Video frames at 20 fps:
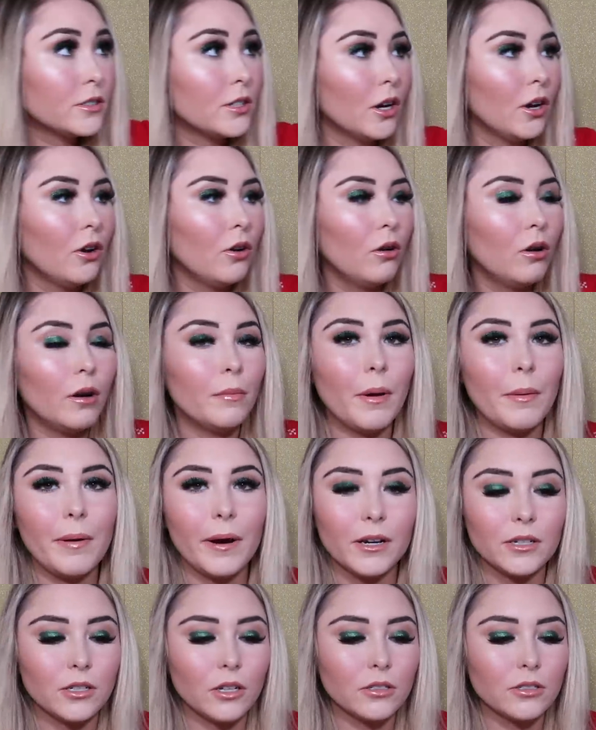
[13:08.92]
So my
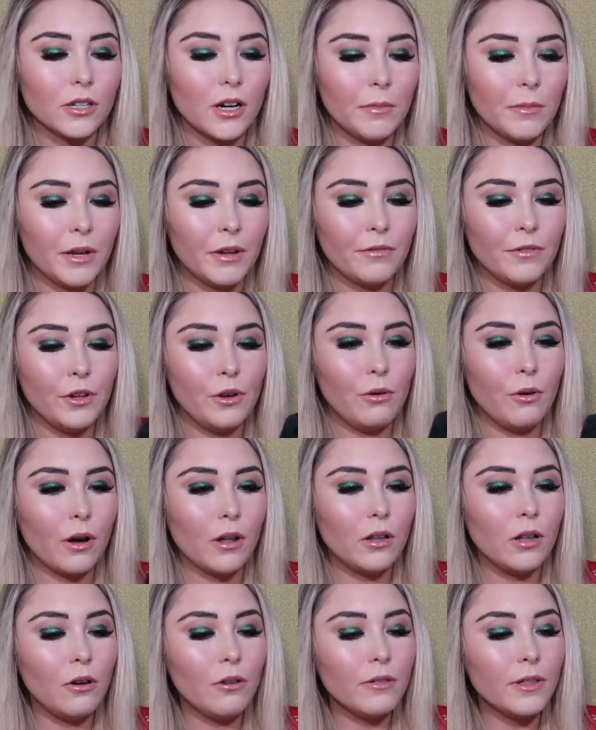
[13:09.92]
parents also got me a few
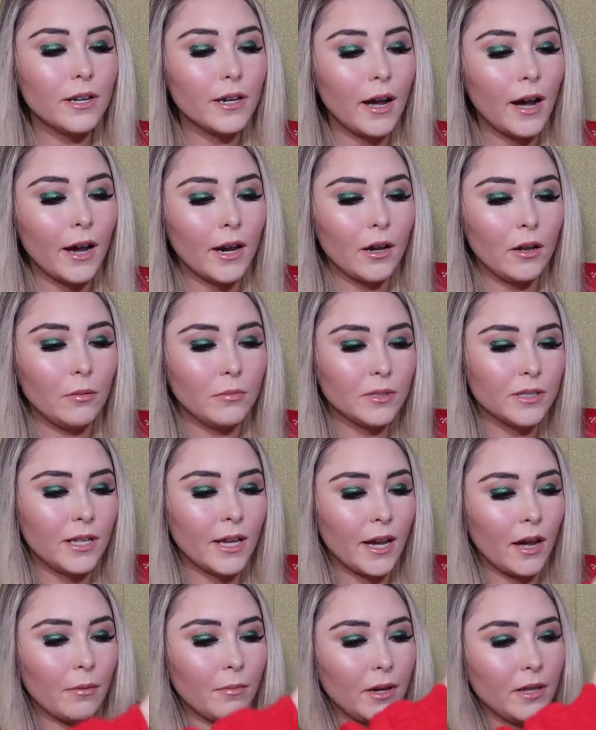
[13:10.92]
clothing items.
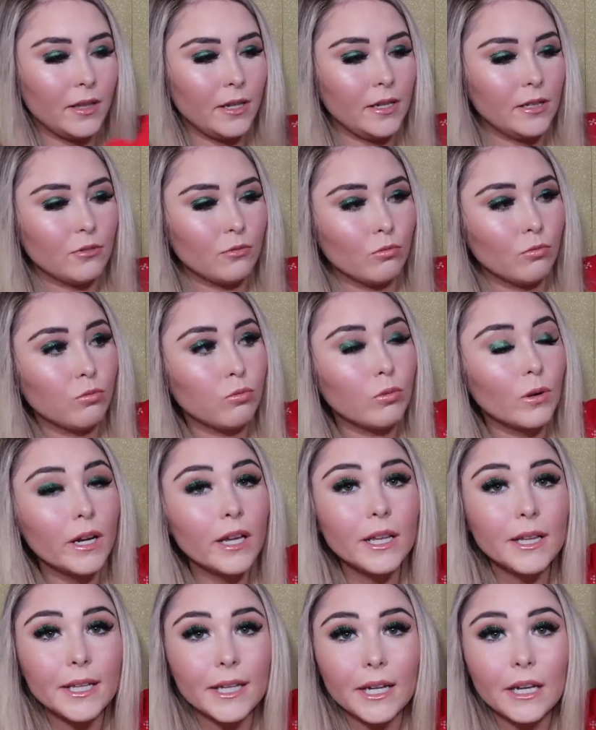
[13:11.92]
They got me these
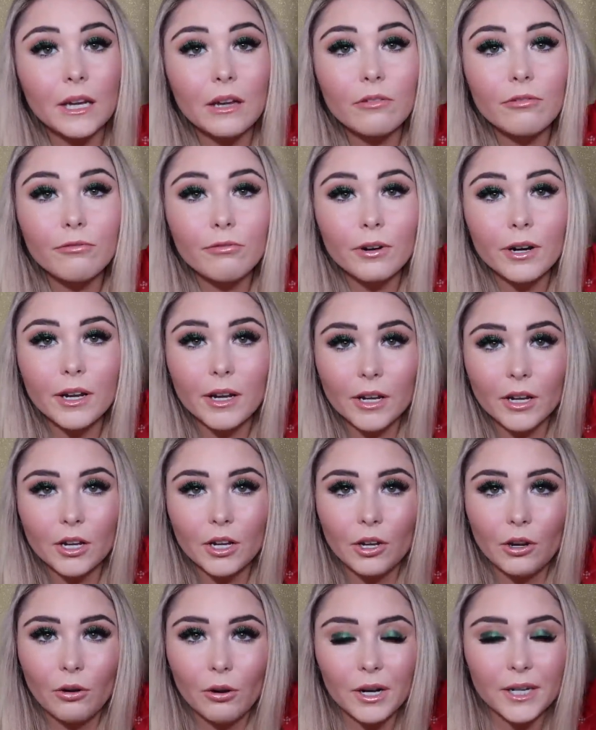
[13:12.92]
really freaking
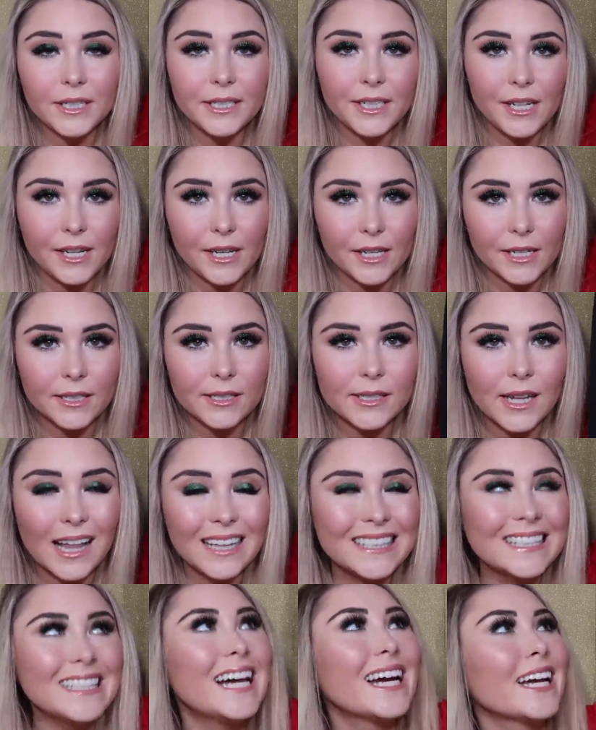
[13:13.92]
cute Adidas
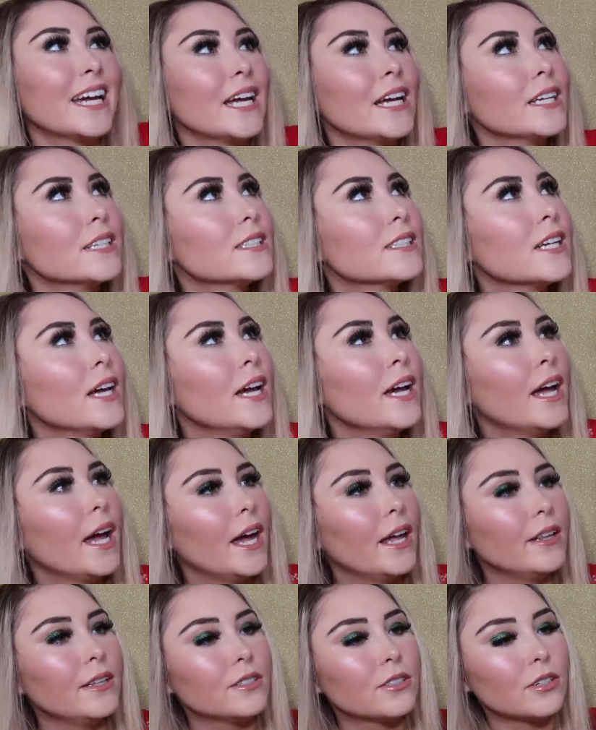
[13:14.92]
leggings.
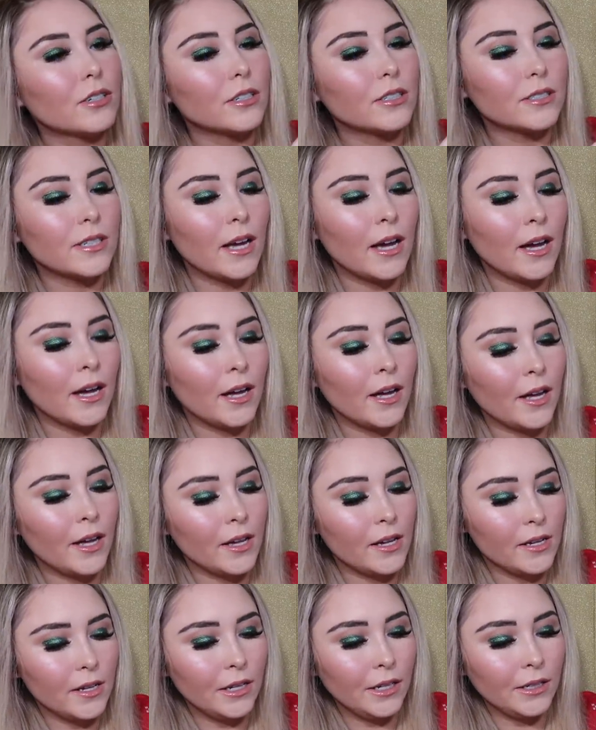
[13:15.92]
And these are in a
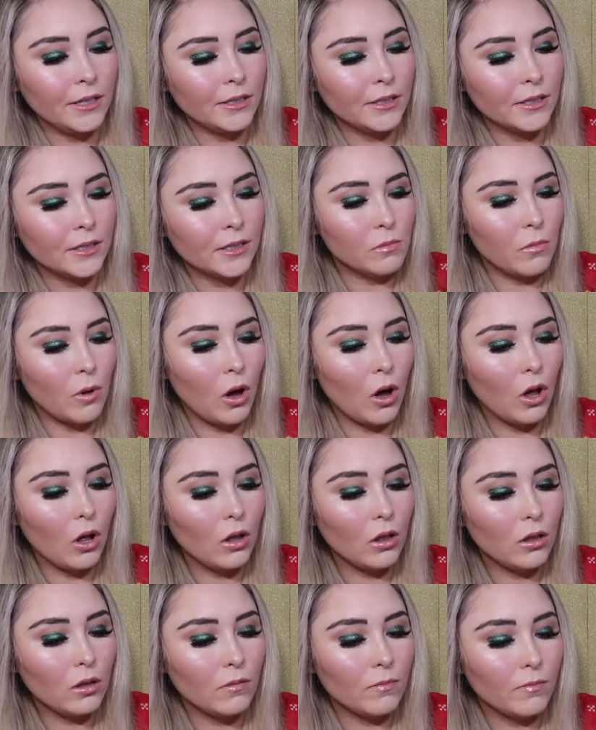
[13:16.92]
size
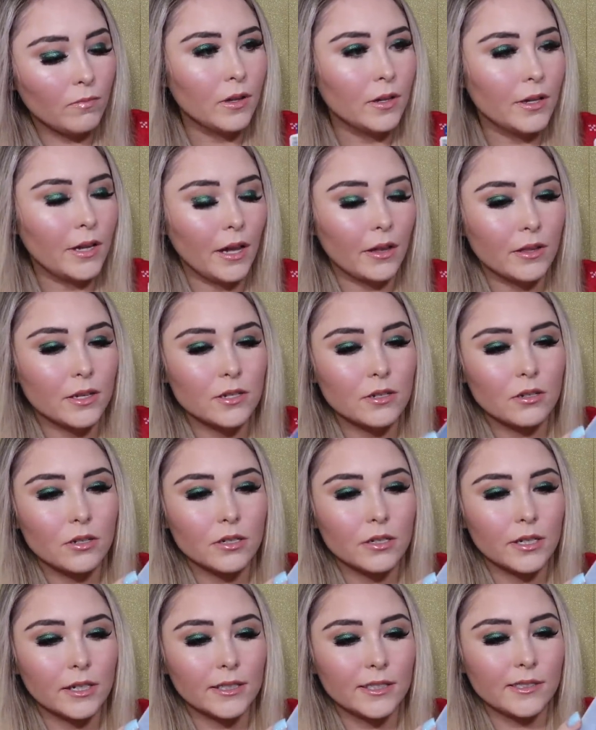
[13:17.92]
small. Yeah, these are in
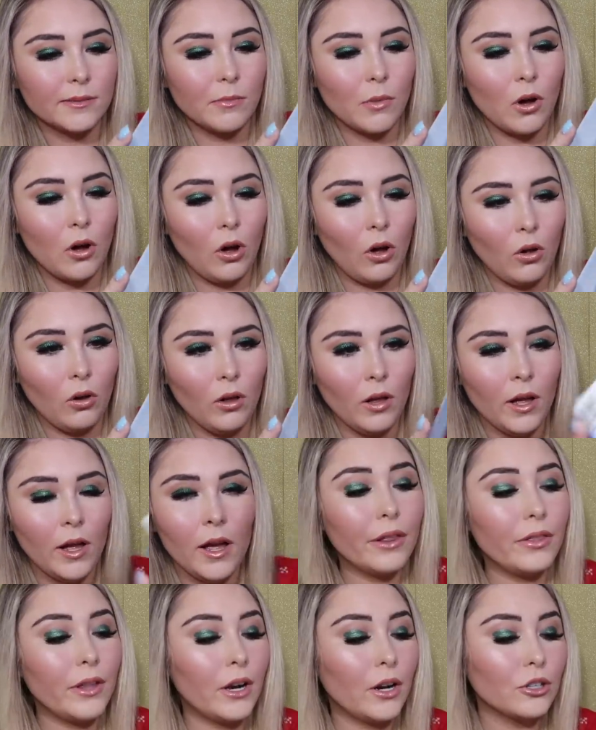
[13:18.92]
a size small,
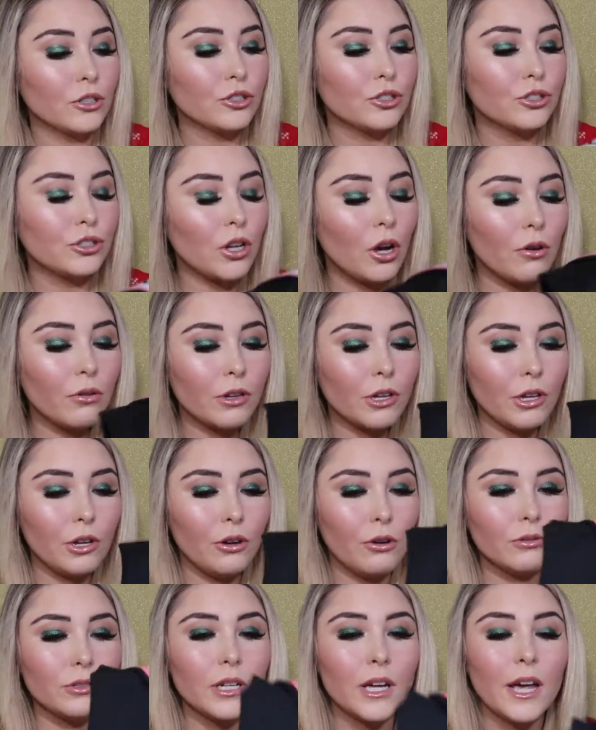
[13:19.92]
and they are so
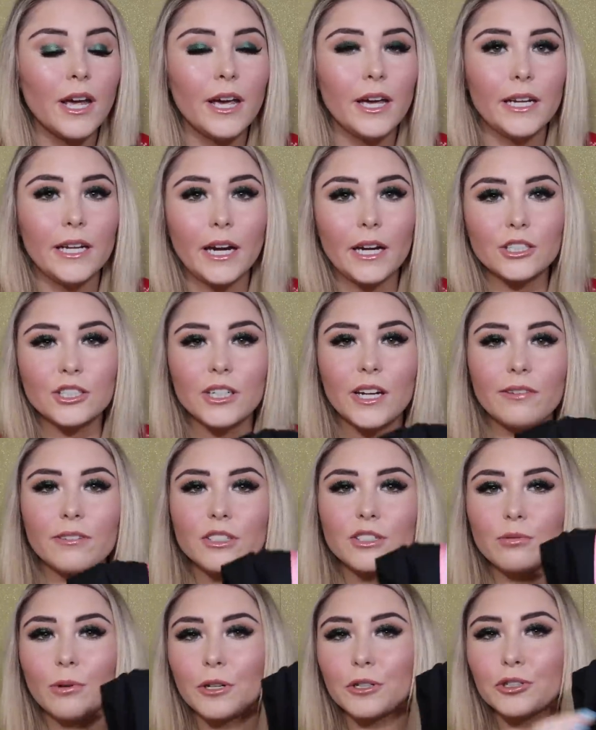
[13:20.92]
cute. And I actually have
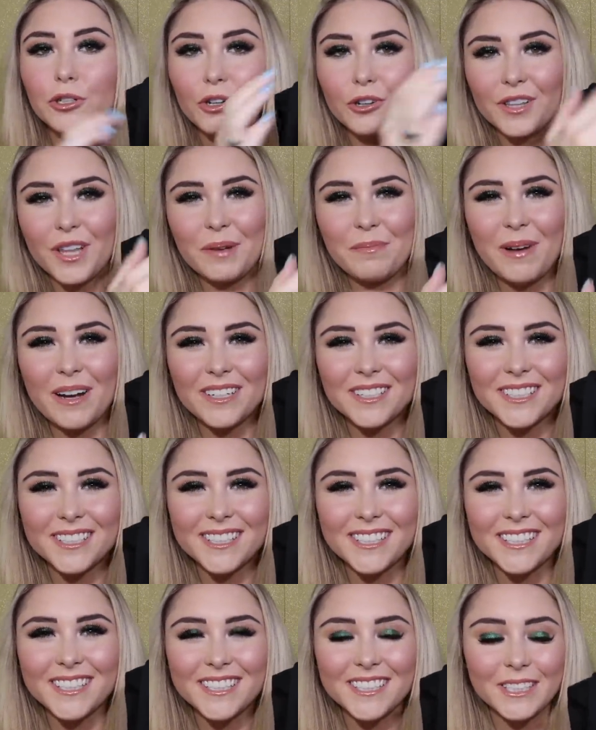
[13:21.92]
a sweatshirt that
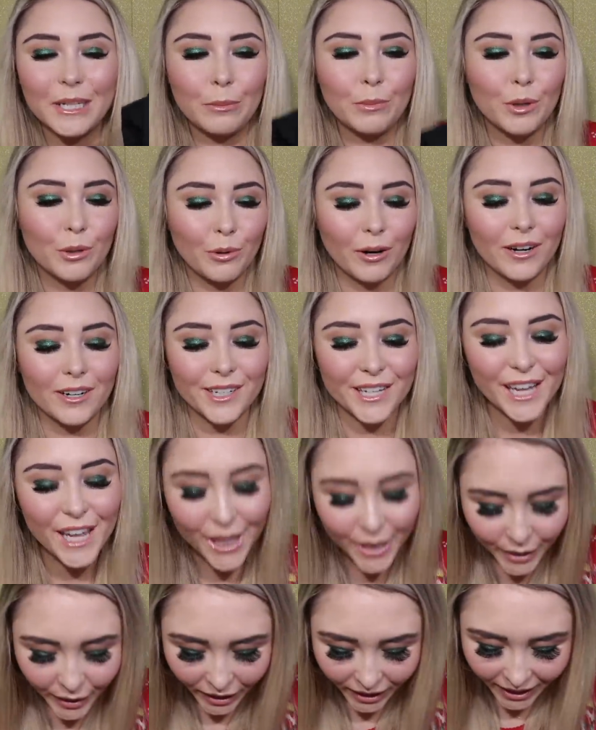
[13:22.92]
matches this, so I'm gonna wear it
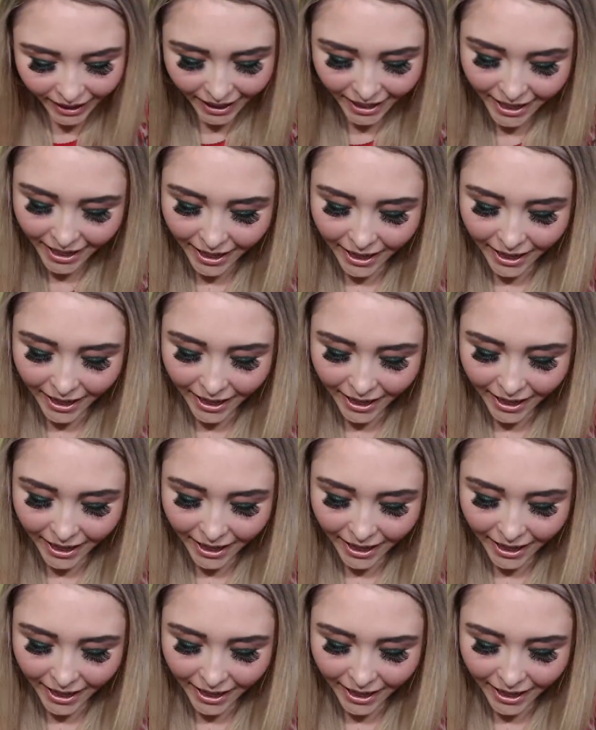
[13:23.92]
together.